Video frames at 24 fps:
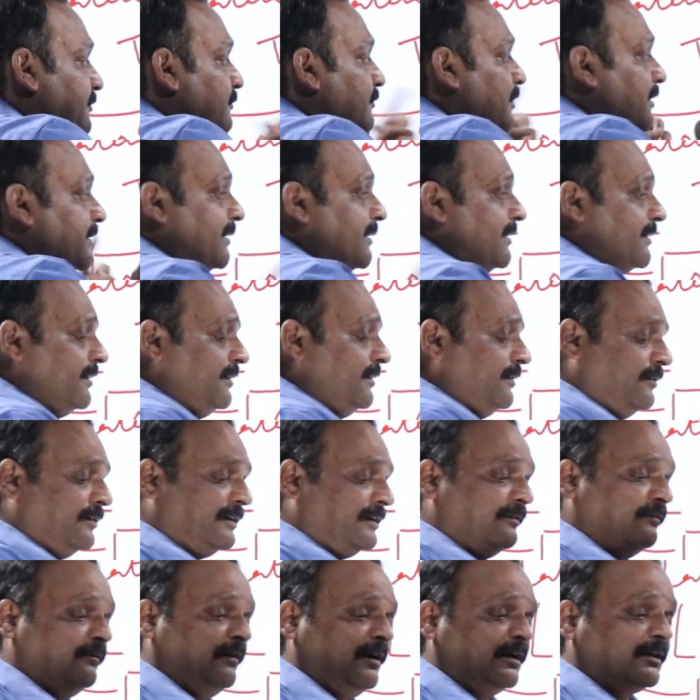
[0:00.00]
water,
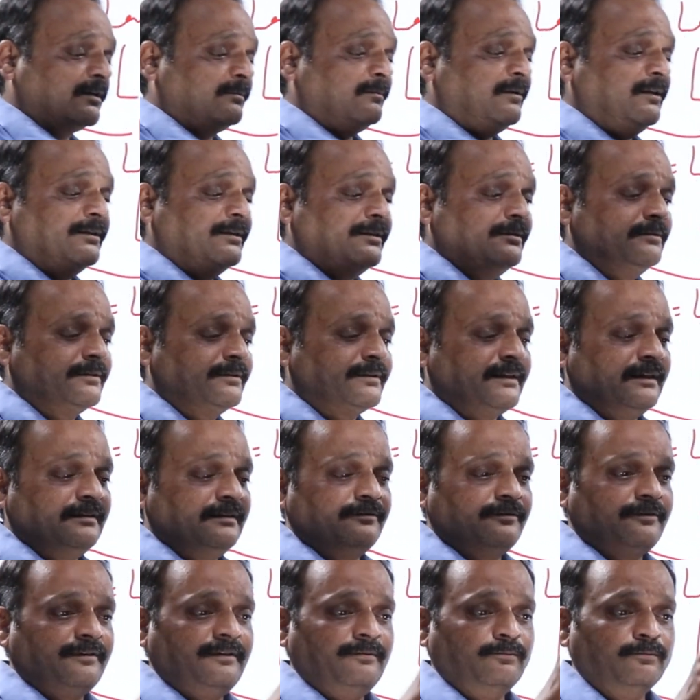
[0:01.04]
okay, water molecules can
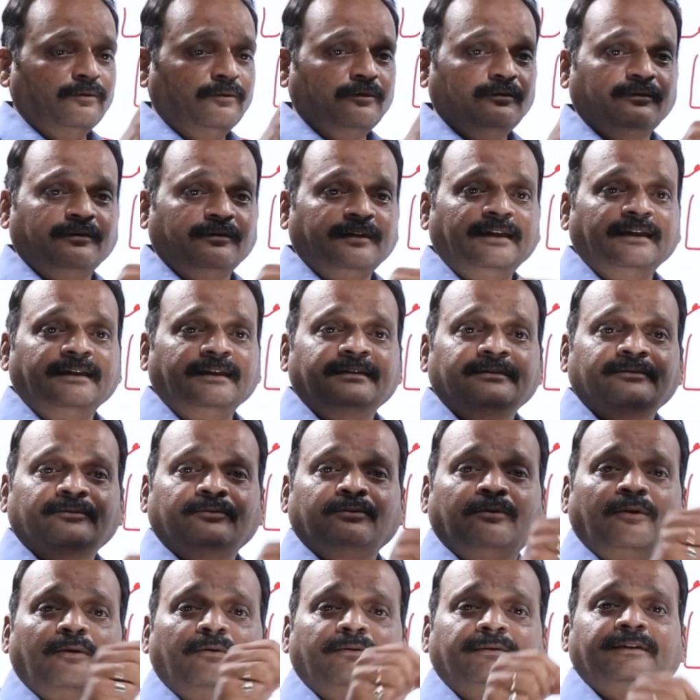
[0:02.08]
move freely
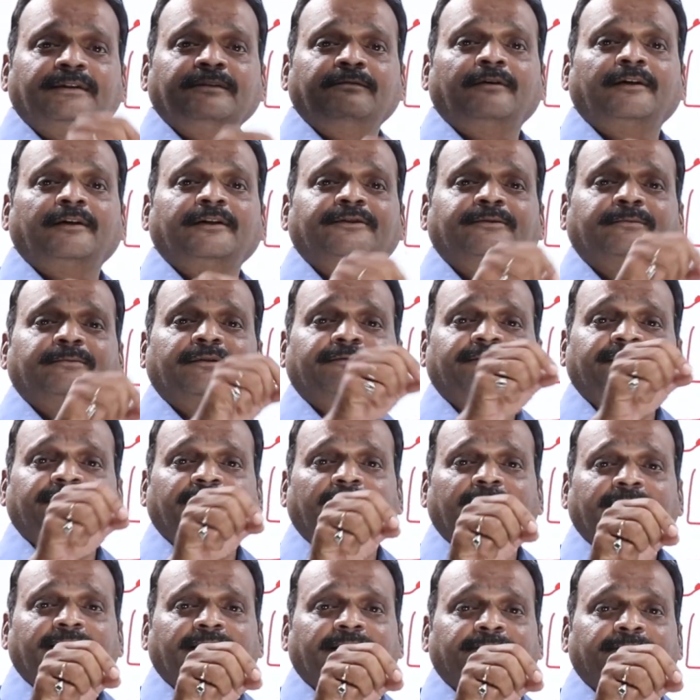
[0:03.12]
throughout the volume of the
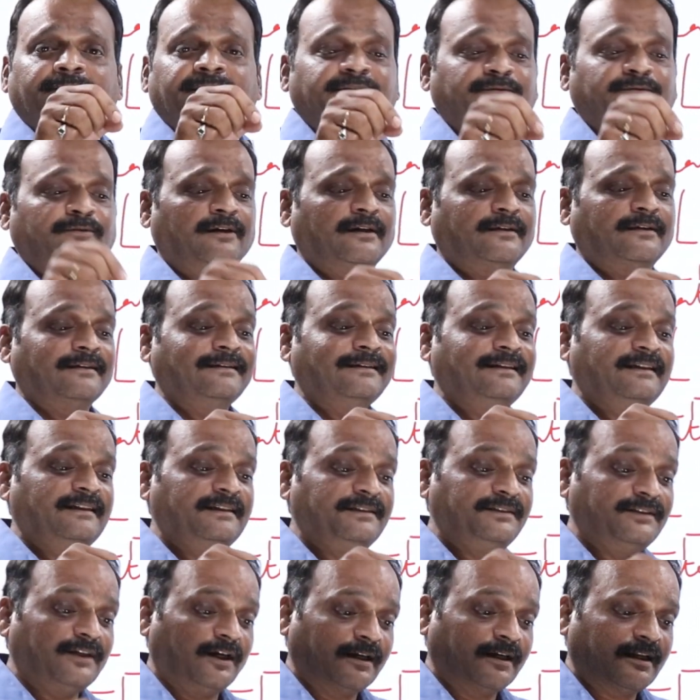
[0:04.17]
water. Means what?
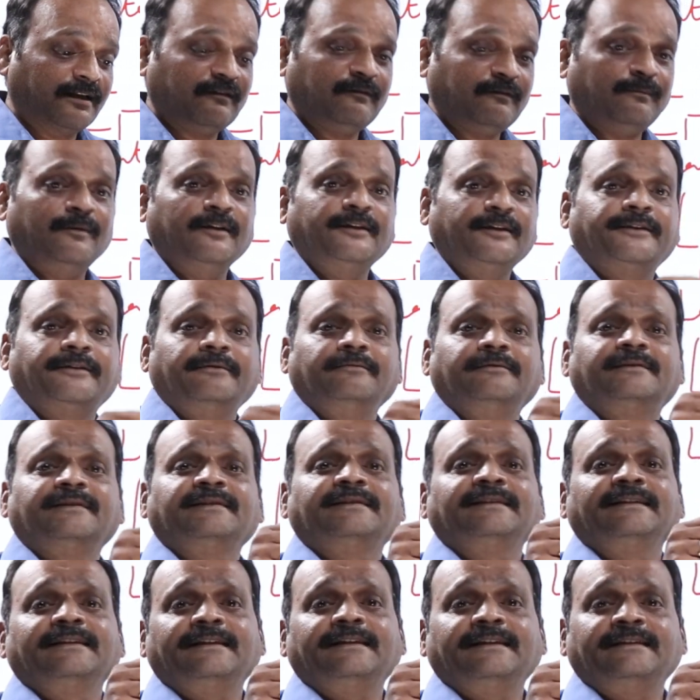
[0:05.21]
Disorder of molecules
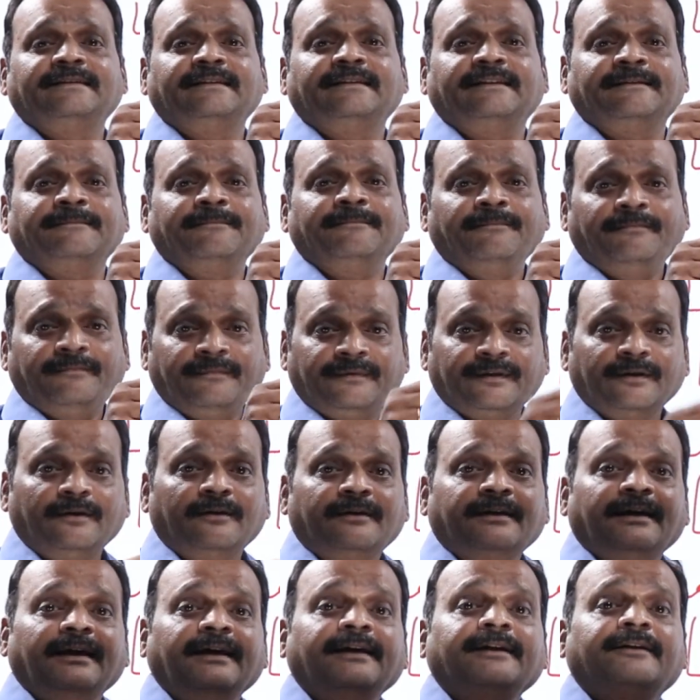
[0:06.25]
is increasing.
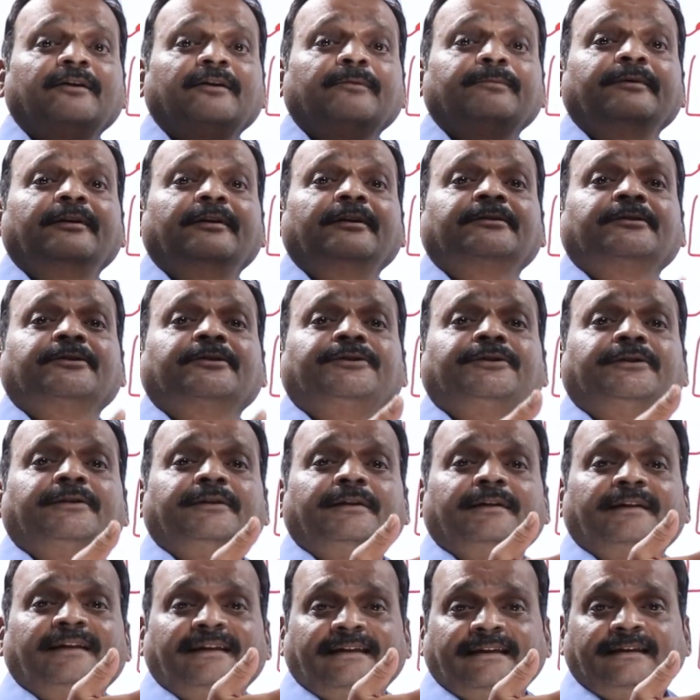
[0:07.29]
Okay. Entropy also
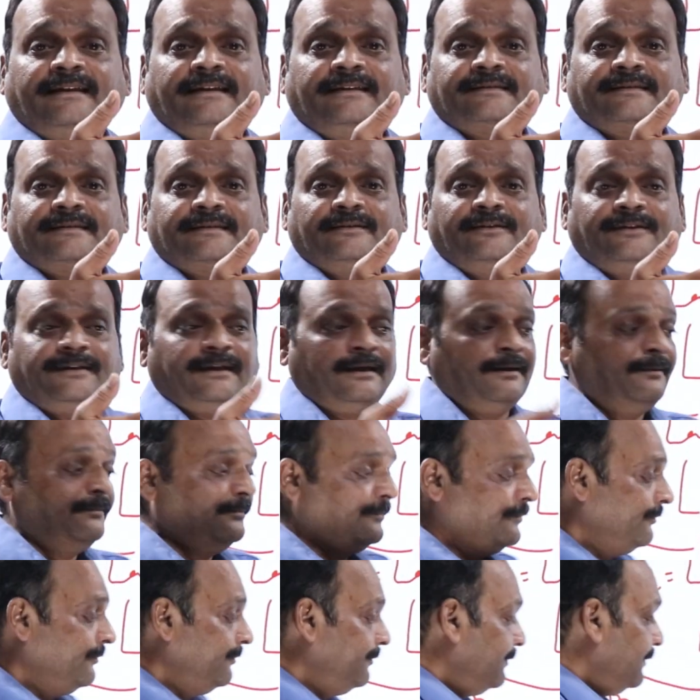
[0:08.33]
should increase. Okay.
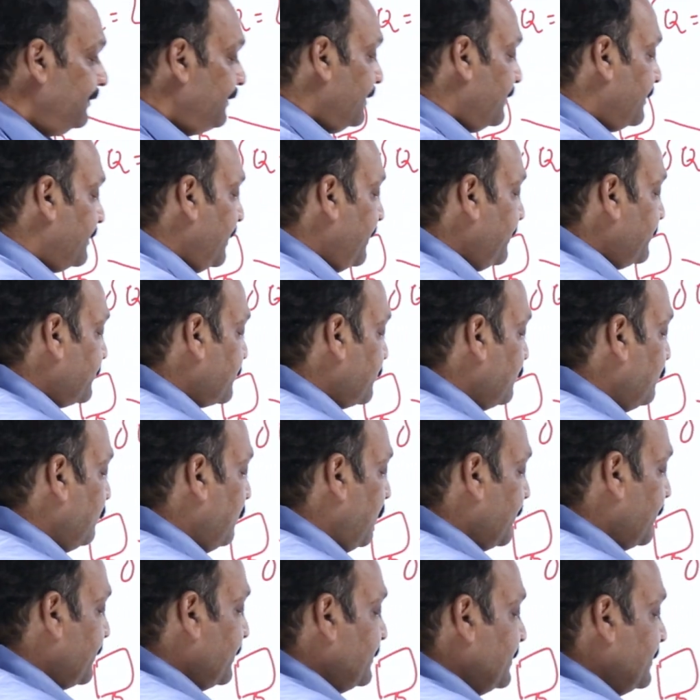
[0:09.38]
Right. So,
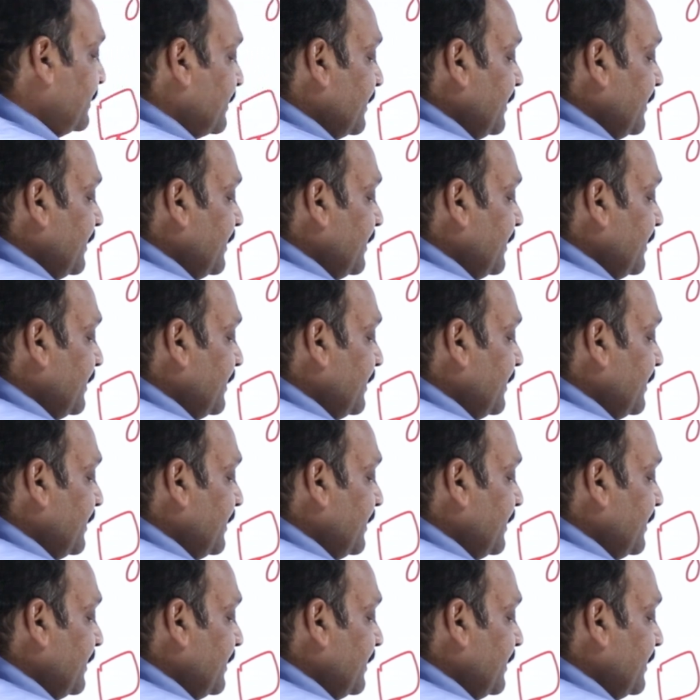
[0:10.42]
what is that